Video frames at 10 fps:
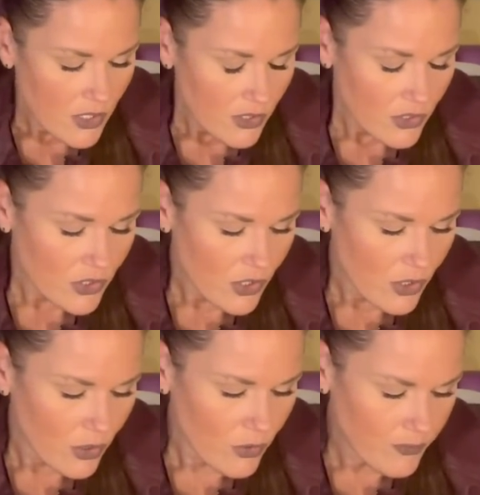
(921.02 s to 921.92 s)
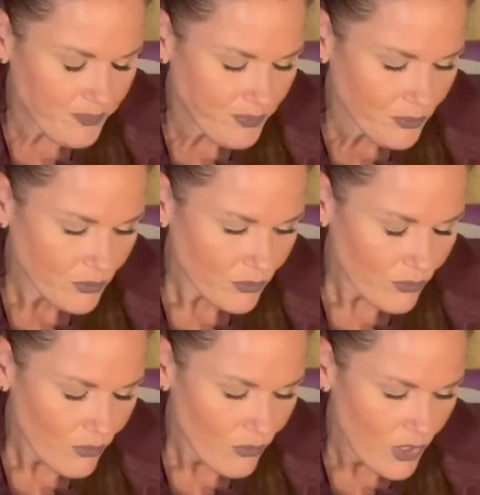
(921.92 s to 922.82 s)
So,
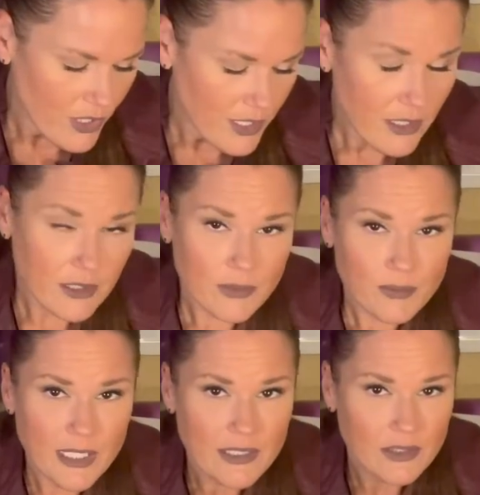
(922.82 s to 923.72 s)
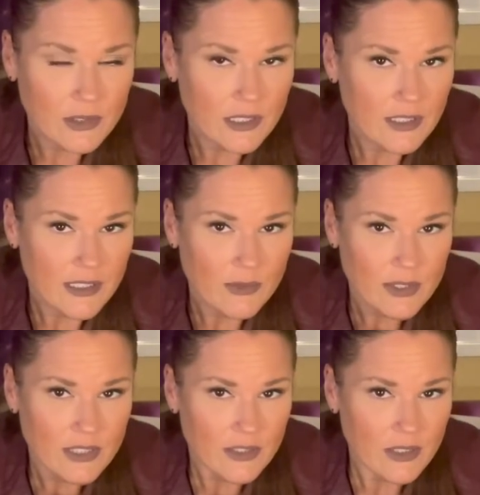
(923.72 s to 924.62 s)
yeah, it's looking like
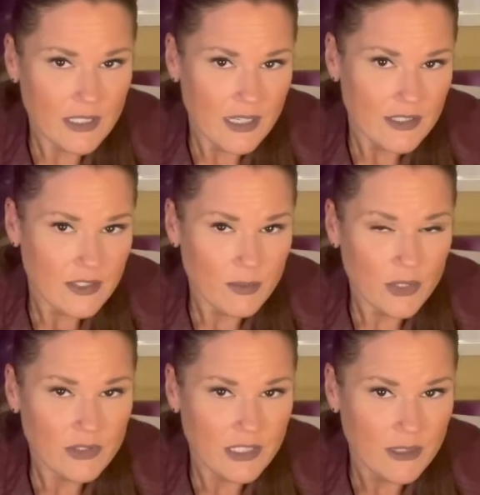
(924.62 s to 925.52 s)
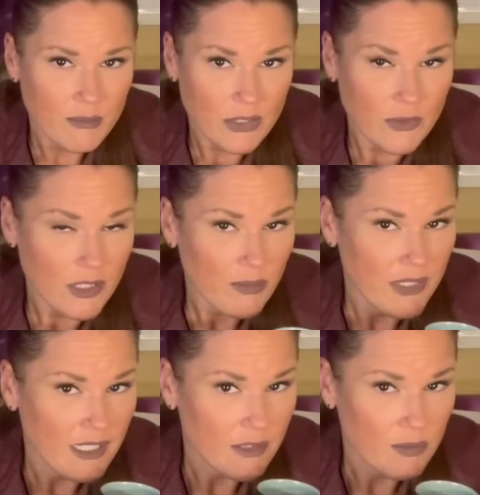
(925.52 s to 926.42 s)
what started out as a small thing blew up
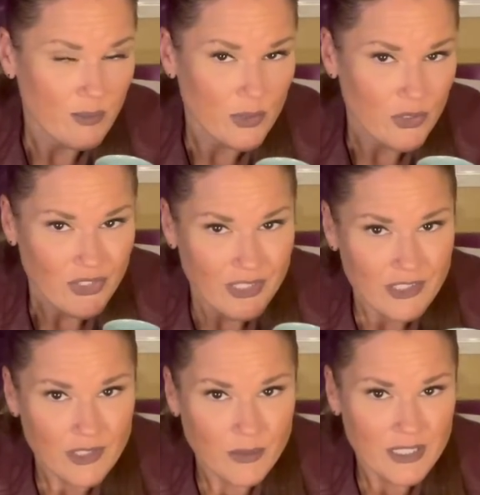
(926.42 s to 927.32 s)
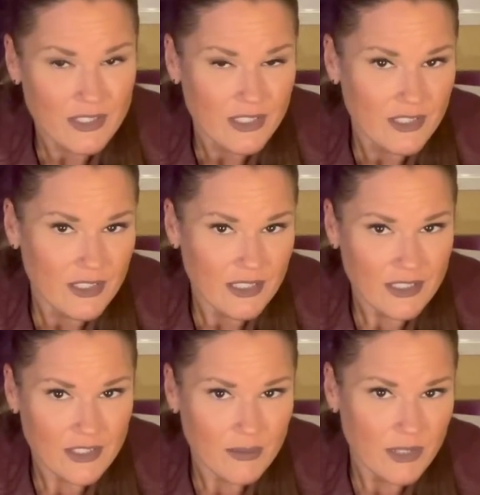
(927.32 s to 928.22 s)
and out of proportion, and somebody insisted
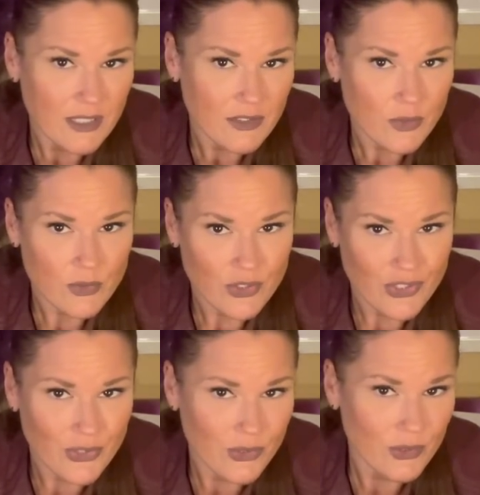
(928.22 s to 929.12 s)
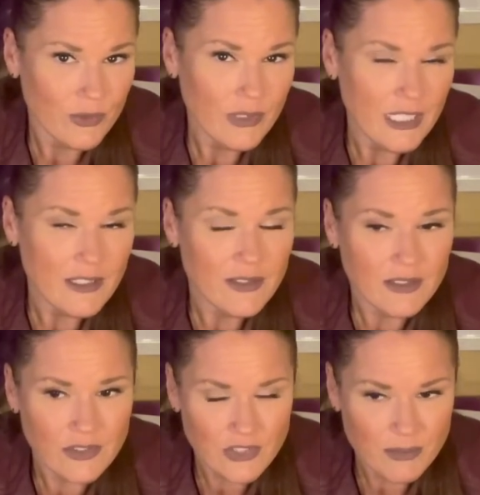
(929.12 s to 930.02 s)
that something else was true, and it's
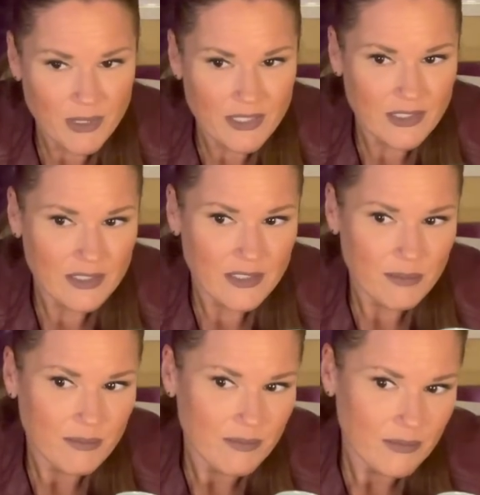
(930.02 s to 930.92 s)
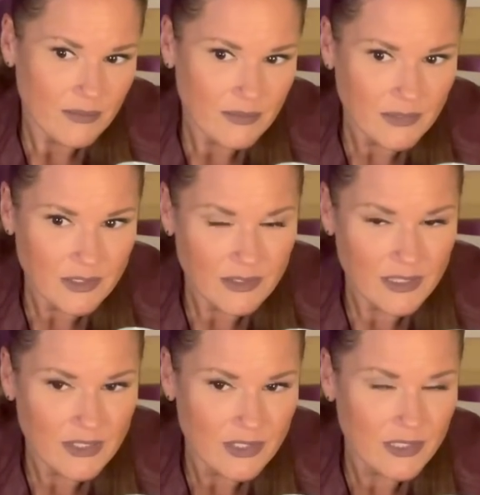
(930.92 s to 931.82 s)
largely based in this
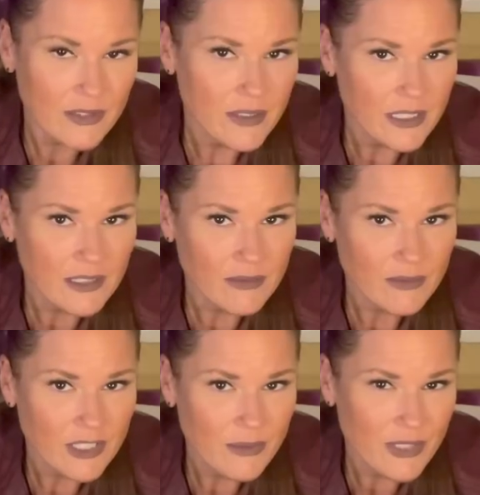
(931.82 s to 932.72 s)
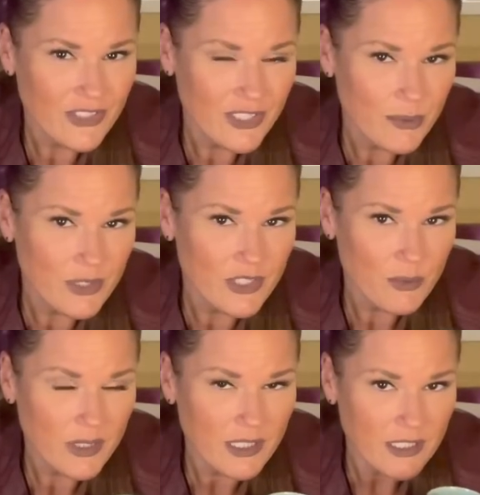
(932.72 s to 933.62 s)
insecurity, not much substance
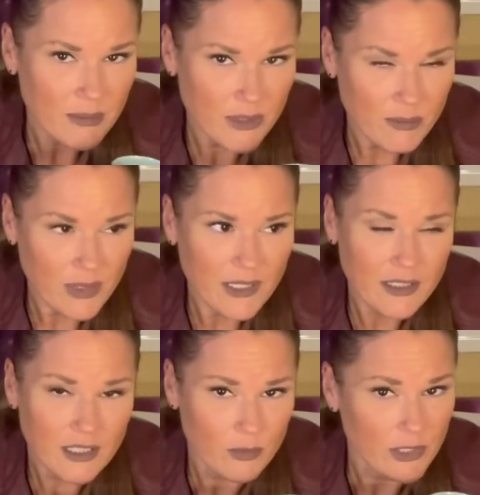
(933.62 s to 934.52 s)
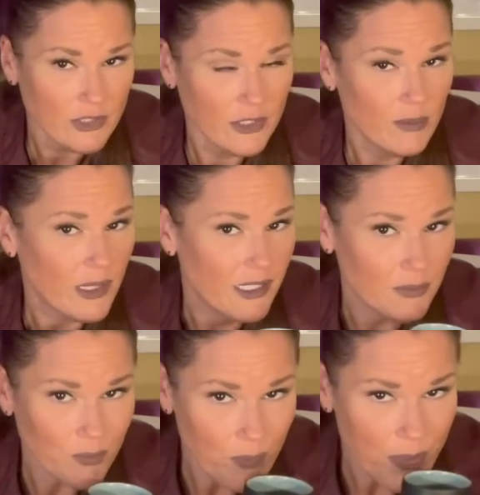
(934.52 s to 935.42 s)
behind it, but by God, we stood by it.